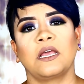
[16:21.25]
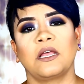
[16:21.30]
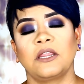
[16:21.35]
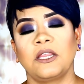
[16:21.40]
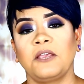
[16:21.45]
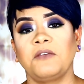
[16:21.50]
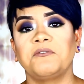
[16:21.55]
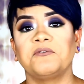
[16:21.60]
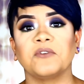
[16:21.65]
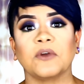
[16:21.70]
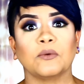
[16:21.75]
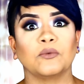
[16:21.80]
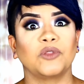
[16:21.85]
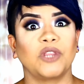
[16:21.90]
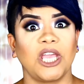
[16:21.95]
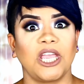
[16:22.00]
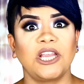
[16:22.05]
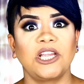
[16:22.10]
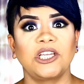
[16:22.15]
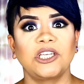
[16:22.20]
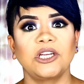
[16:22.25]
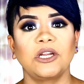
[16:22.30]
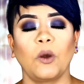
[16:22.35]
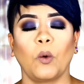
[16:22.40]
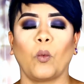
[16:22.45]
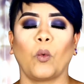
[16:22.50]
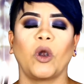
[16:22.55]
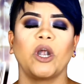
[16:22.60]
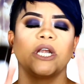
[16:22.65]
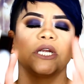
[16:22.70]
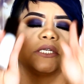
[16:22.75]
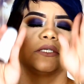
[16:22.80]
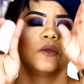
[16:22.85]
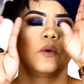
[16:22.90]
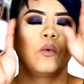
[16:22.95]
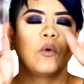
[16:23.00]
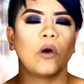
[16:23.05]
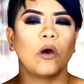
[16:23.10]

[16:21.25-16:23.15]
The foundation works